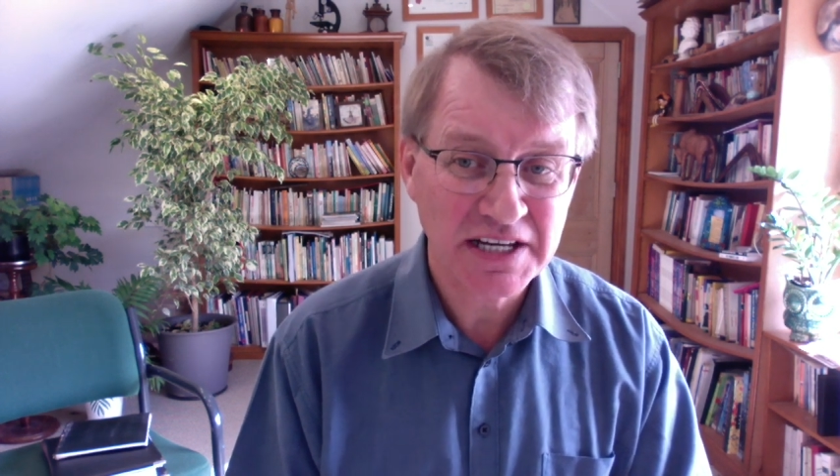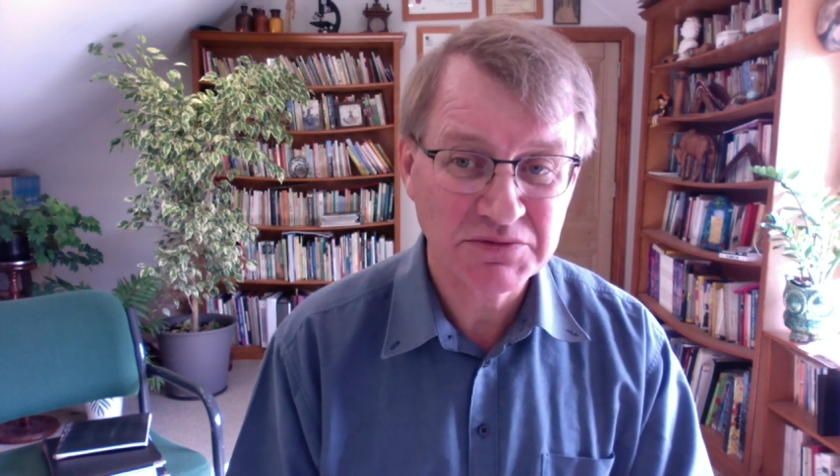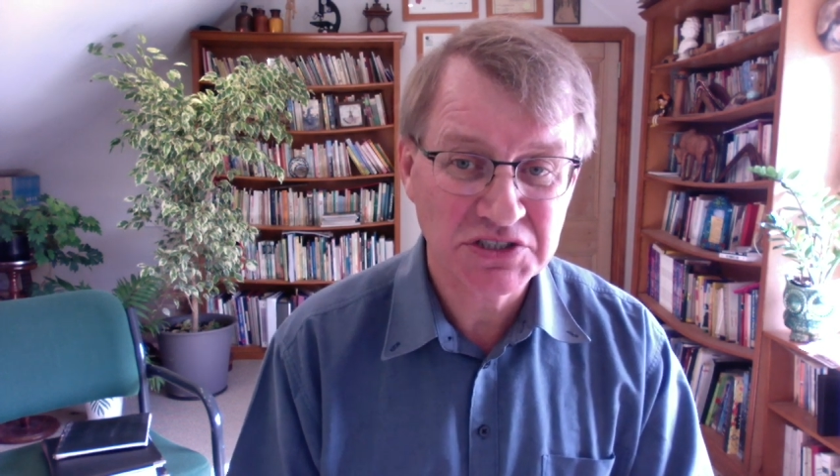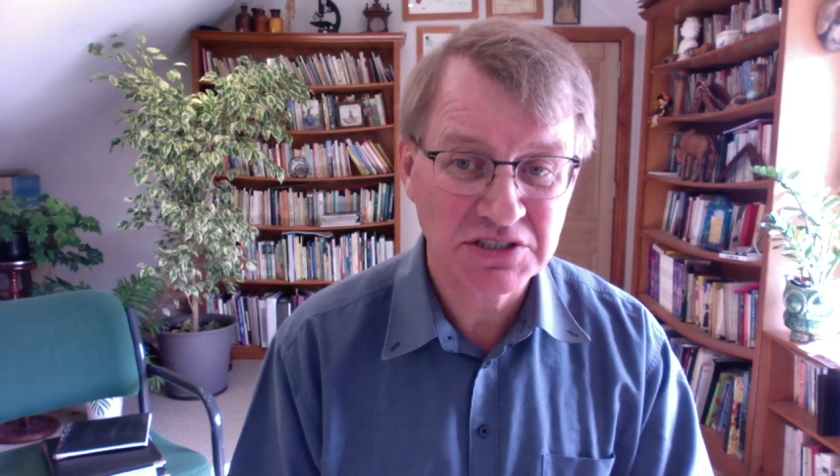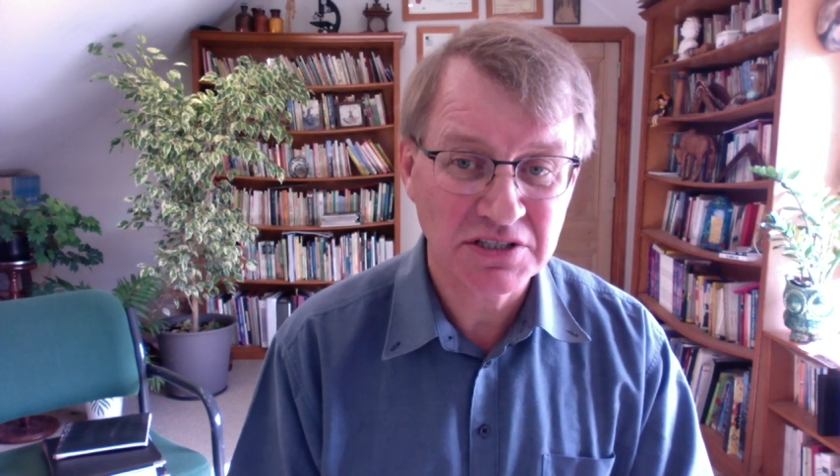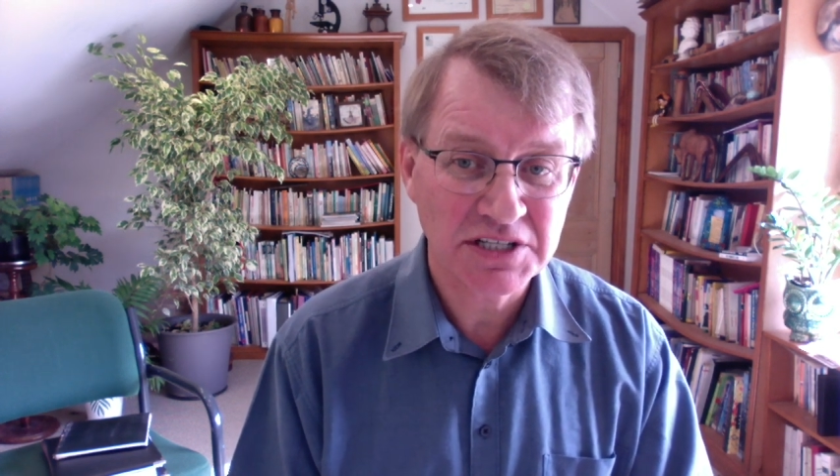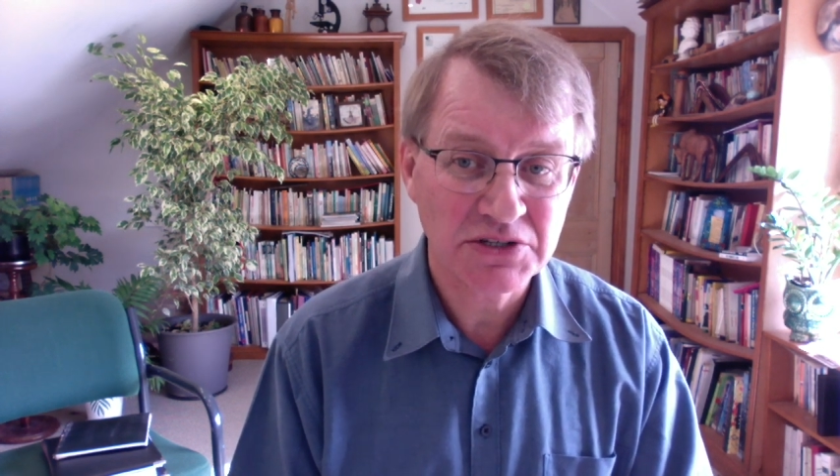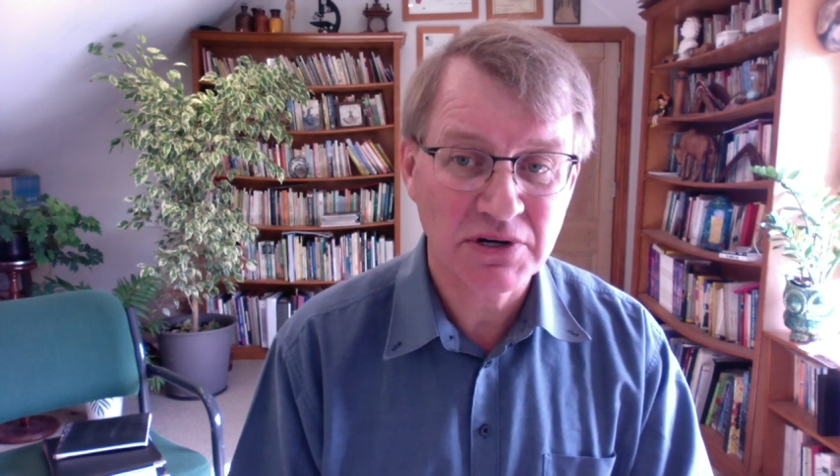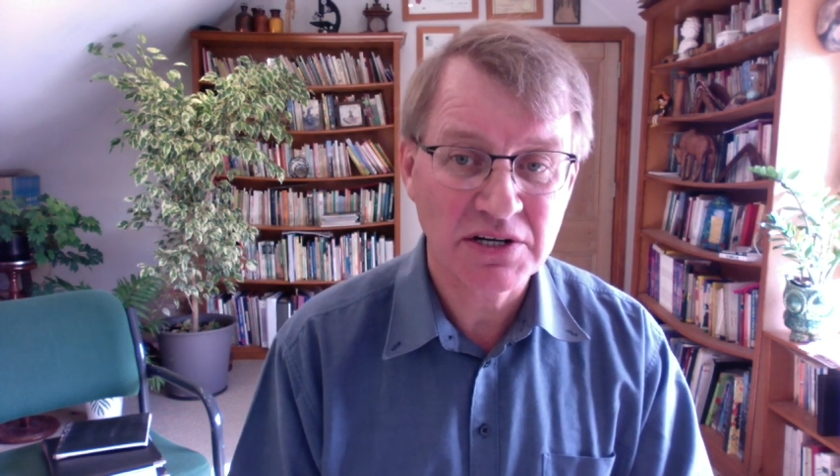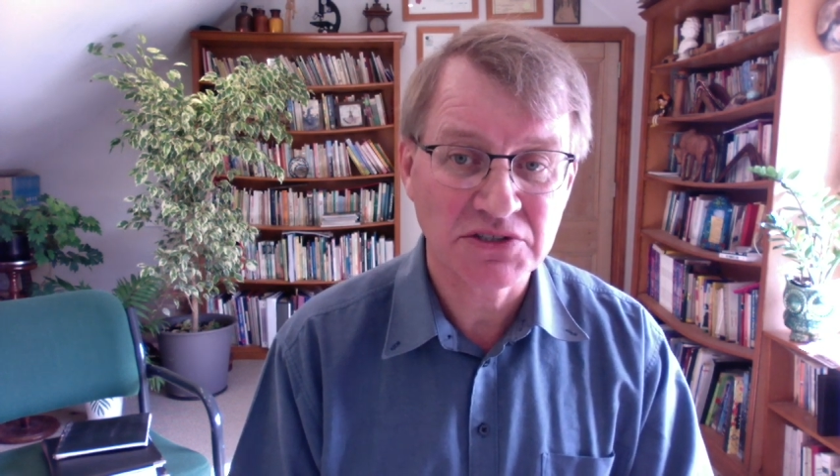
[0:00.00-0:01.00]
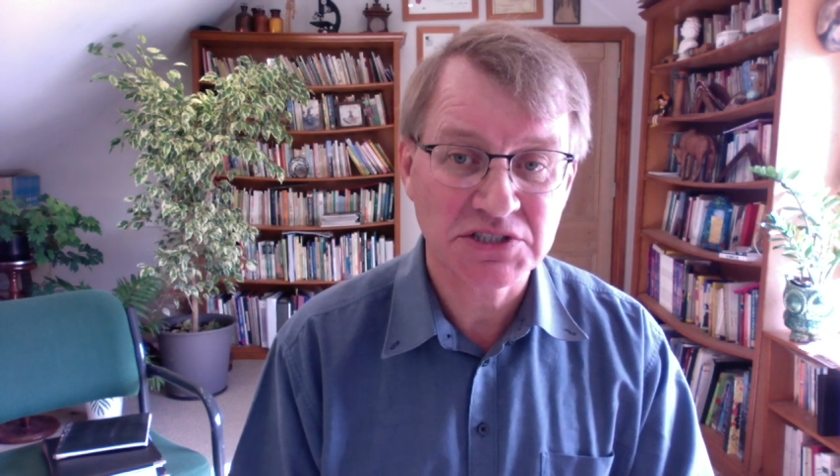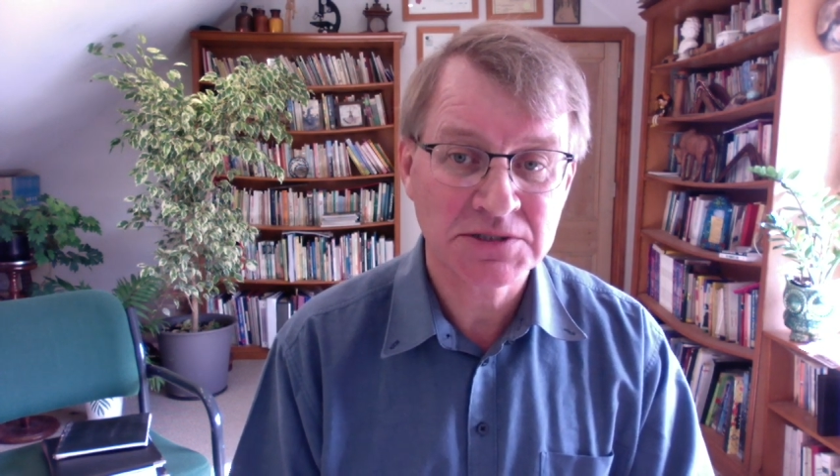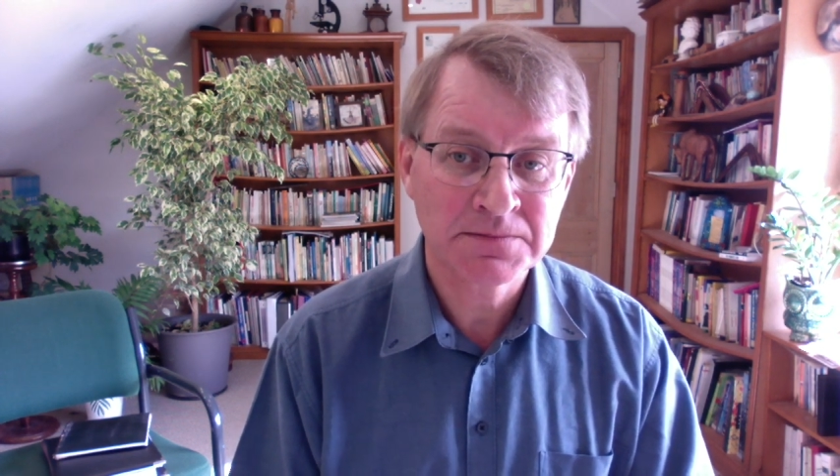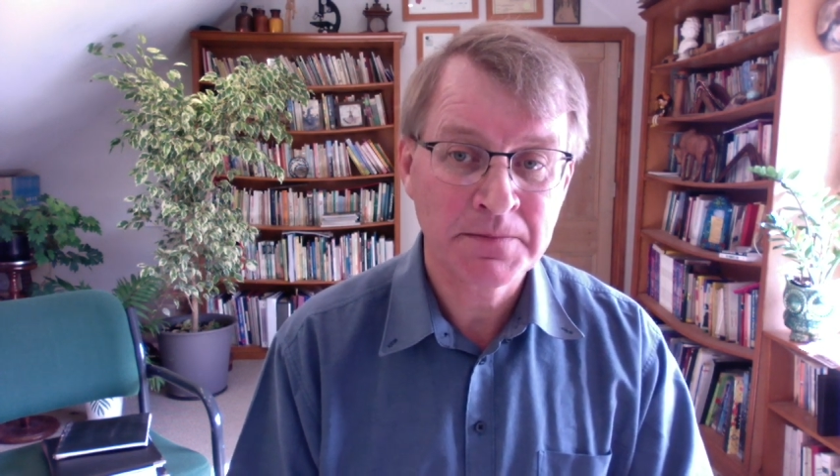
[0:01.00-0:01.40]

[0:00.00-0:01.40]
absolutely gross.